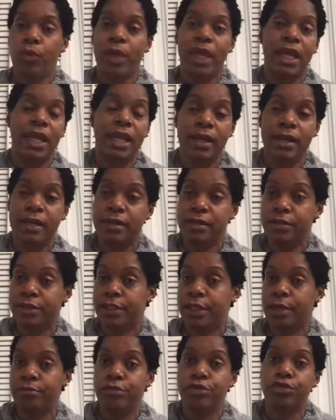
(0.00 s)
weed,
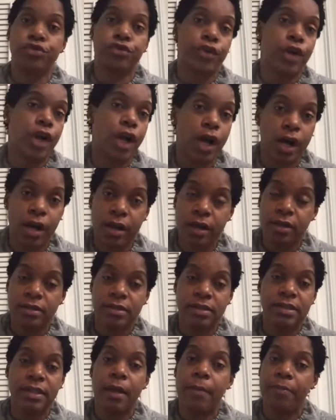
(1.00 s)
some
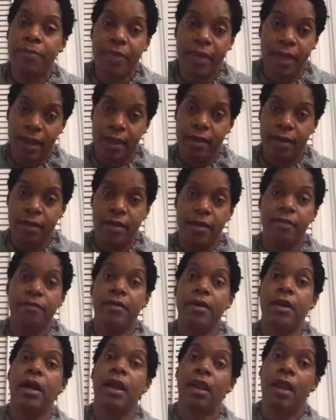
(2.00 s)
drug, something.
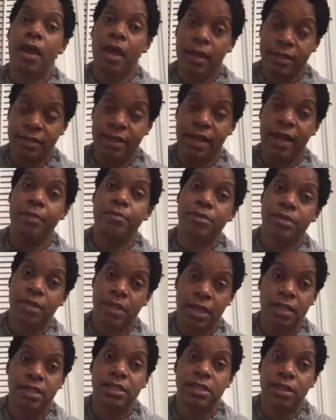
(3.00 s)
A lot of times
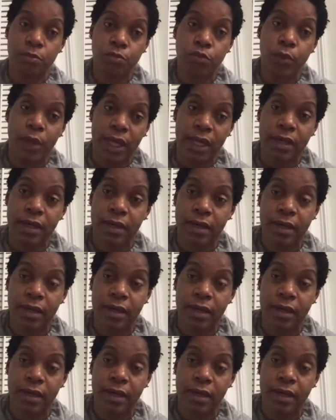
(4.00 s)
it's some weed.